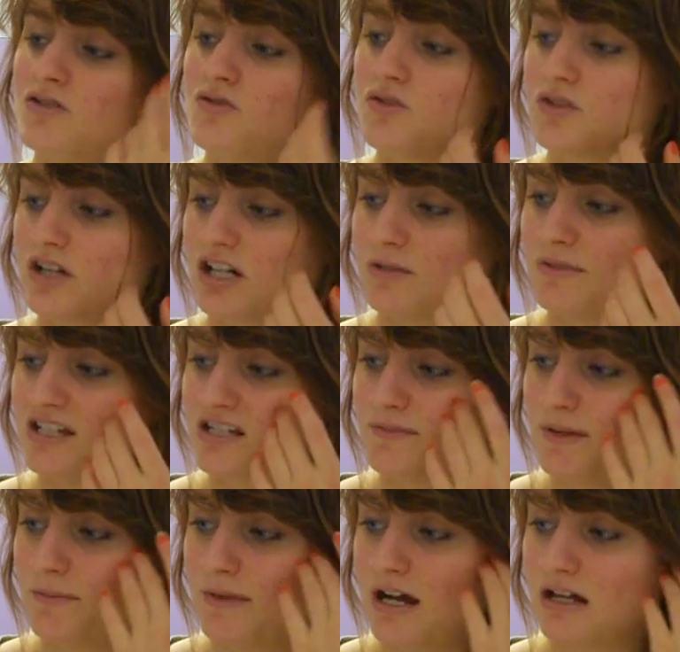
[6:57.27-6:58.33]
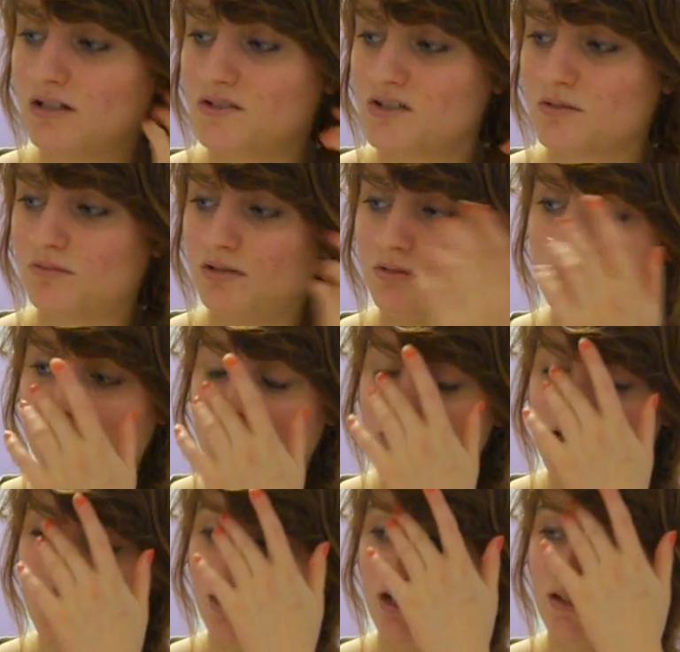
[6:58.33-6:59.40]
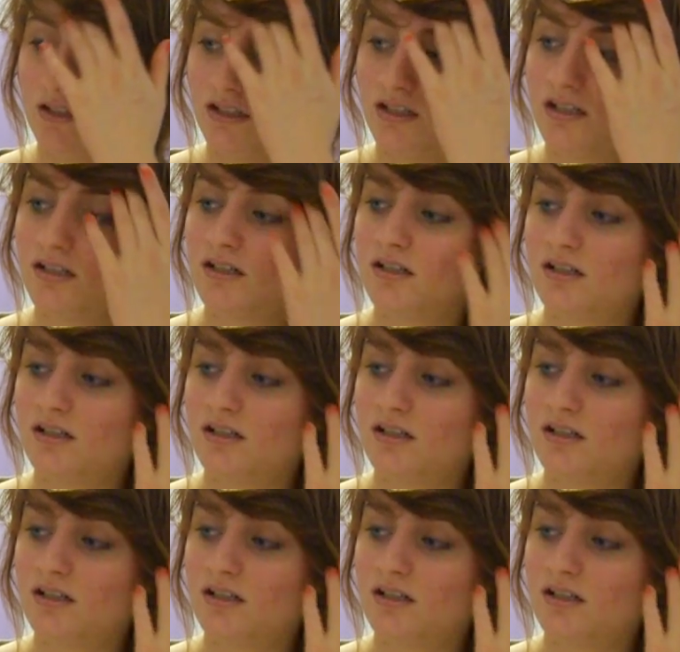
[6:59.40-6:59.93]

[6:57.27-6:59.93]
It just kind of makes me mad how some people are saying, like,